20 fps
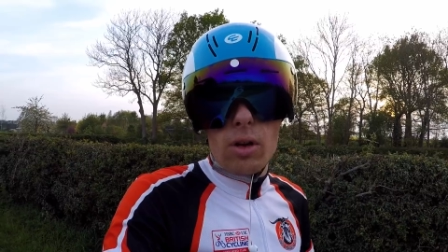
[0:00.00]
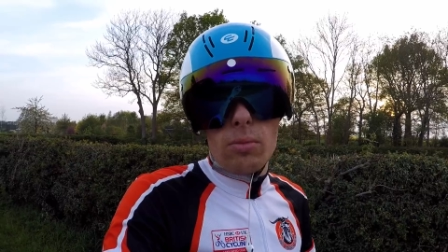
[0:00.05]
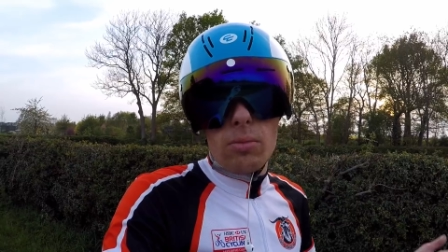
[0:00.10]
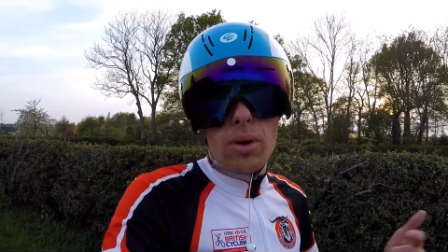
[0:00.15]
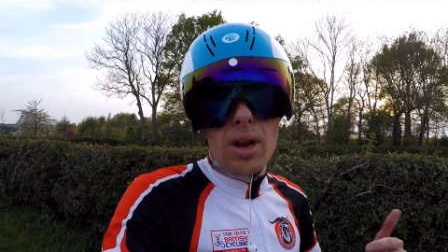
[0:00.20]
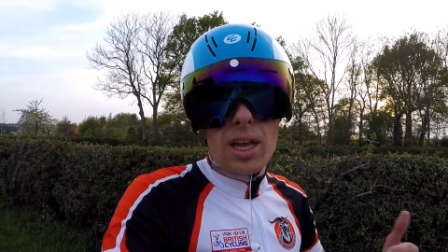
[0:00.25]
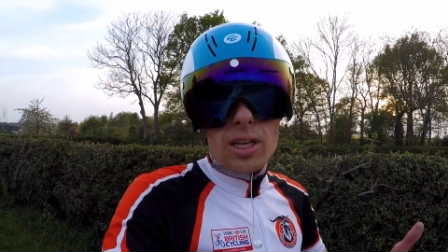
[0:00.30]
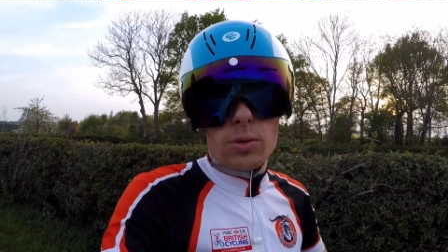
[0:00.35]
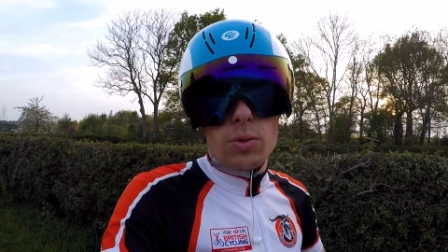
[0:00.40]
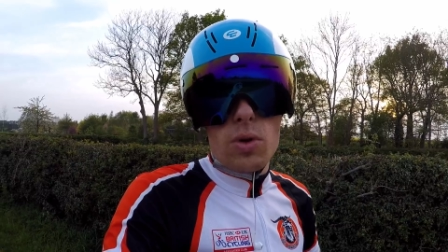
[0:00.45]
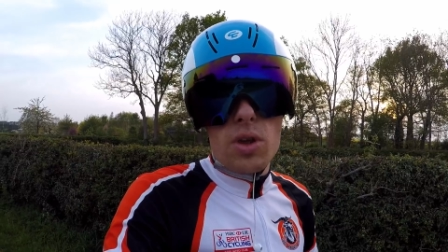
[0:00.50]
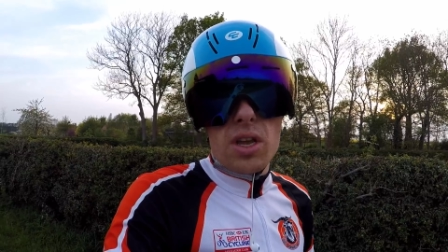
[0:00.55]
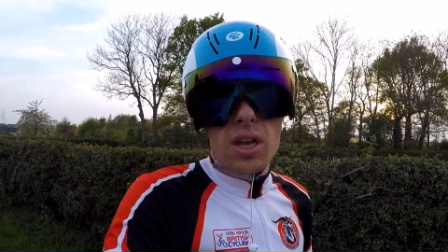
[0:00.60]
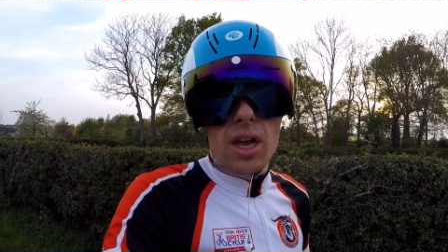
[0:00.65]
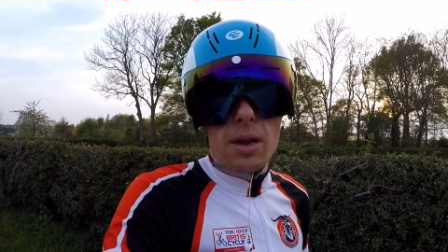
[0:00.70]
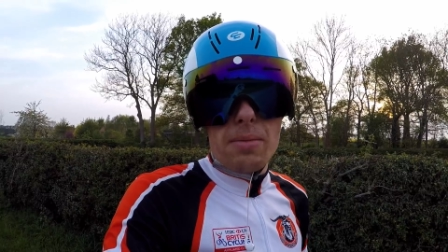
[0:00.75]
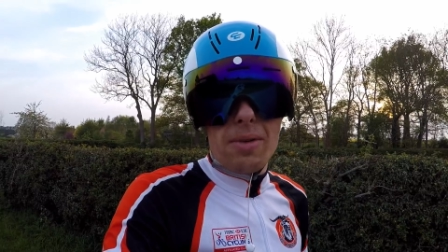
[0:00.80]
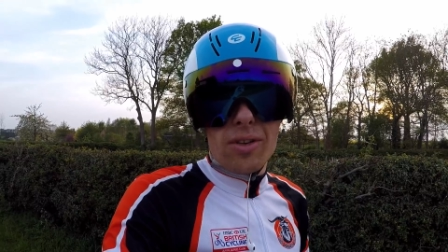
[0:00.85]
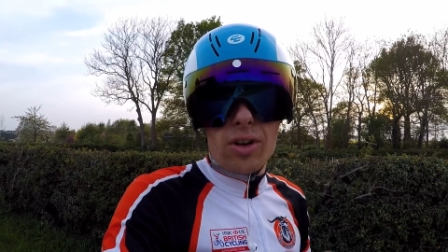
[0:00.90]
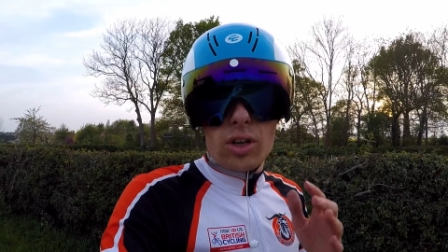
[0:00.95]
up last
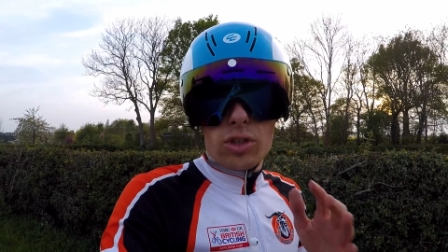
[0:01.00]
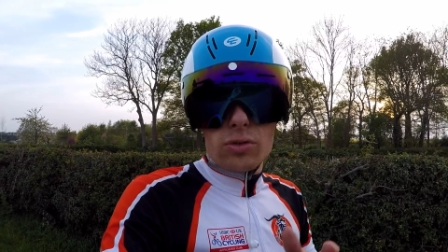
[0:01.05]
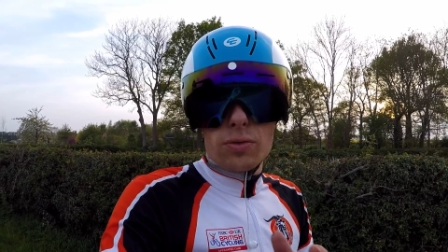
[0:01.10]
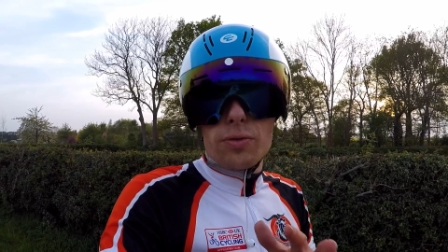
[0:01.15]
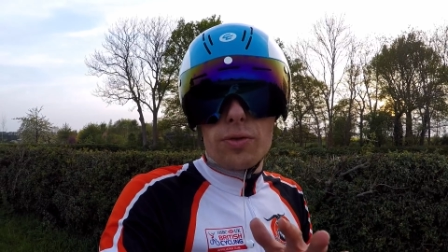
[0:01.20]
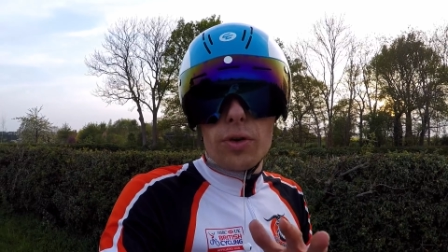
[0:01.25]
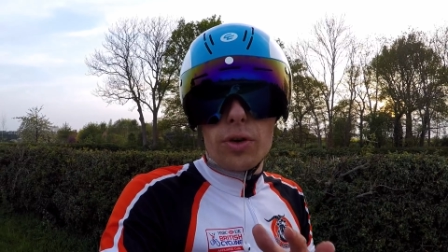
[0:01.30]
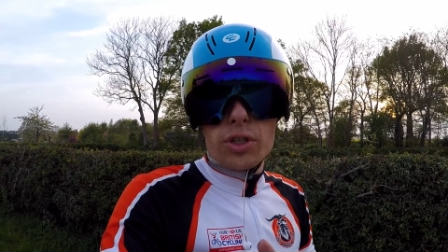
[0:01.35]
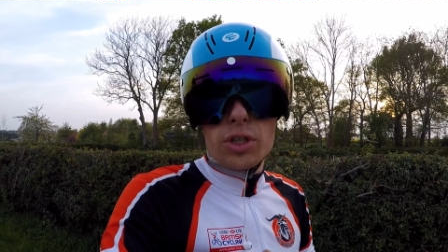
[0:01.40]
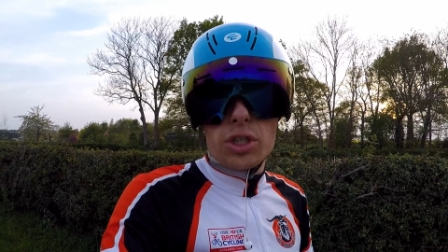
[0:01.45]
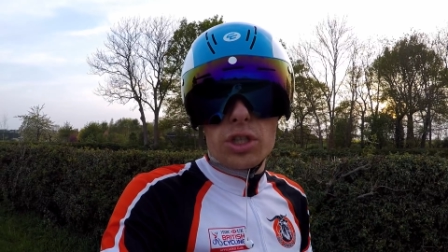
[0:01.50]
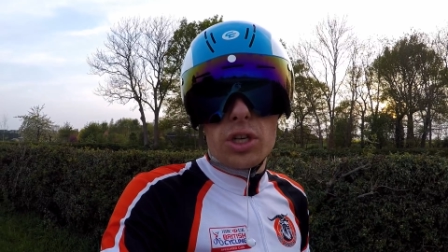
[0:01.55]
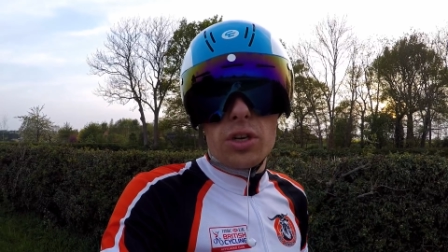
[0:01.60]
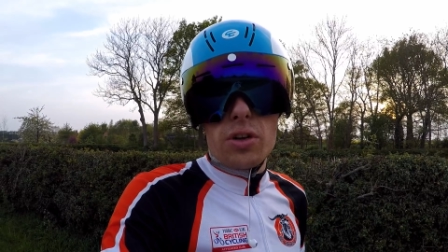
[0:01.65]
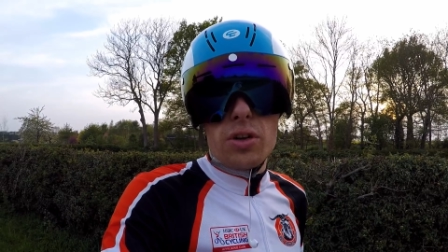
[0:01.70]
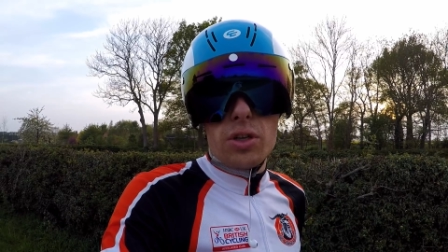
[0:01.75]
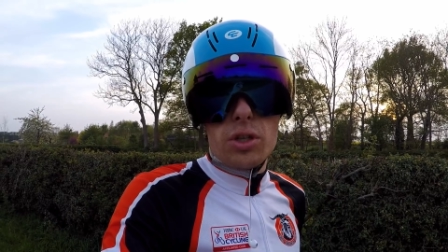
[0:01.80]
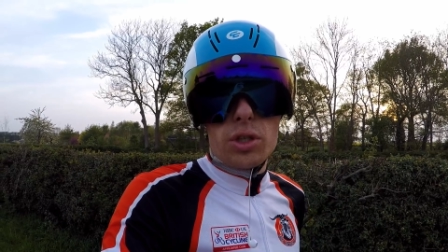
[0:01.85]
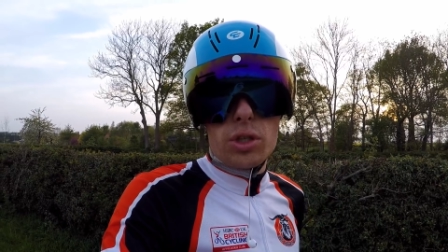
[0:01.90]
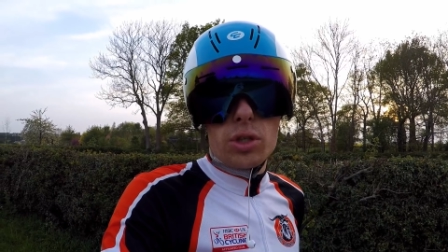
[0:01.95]
weekend but i've got some footage to show
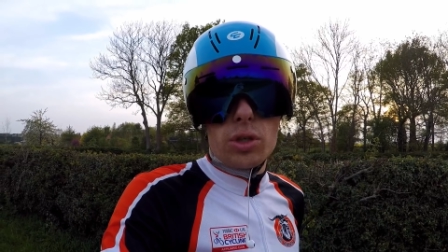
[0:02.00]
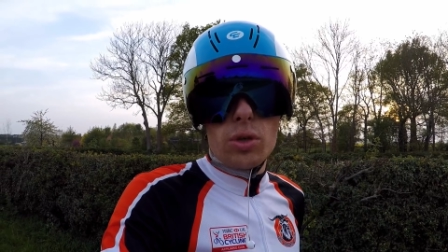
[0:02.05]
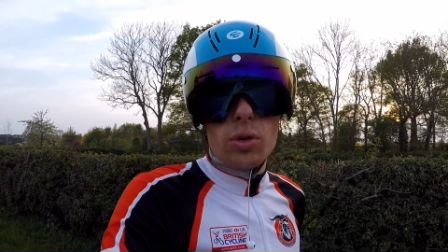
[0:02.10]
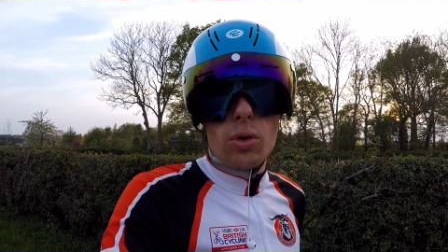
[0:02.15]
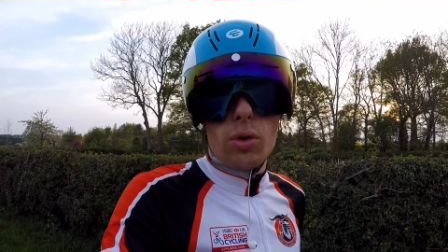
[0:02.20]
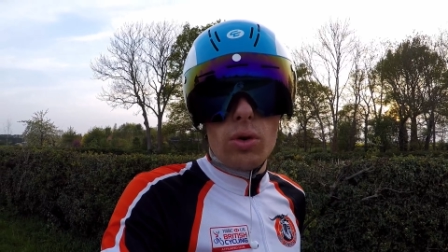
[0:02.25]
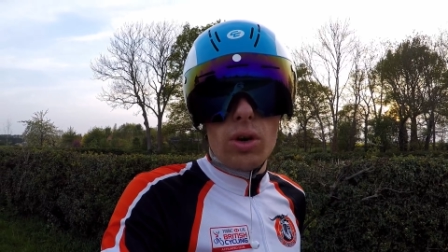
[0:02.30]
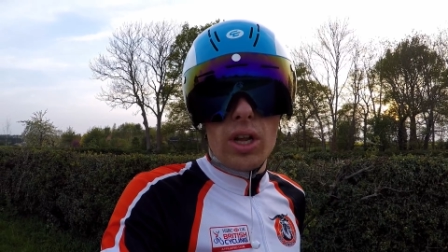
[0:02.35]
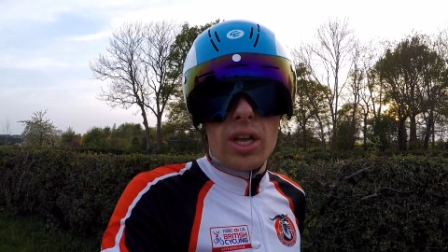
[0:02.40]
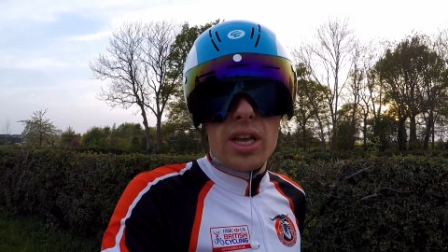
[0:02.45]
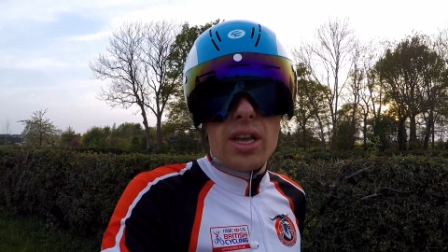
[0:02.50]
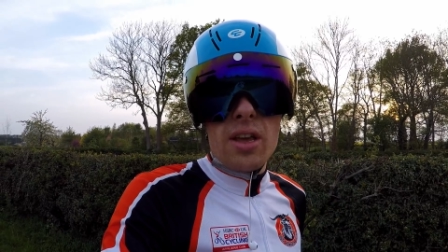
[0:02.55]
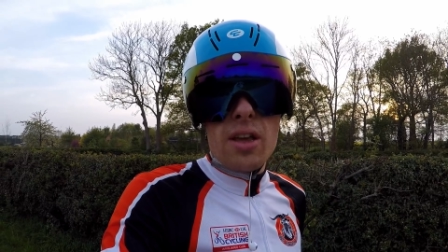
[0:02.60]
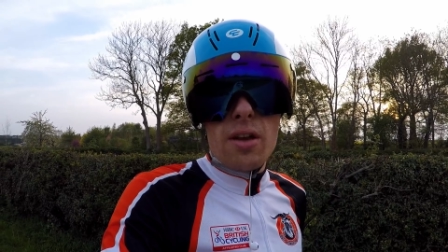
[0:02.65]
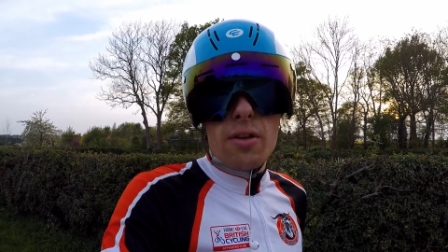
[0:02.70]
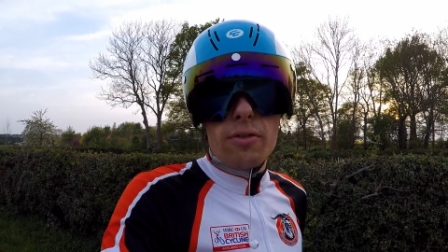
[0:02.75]
you shortly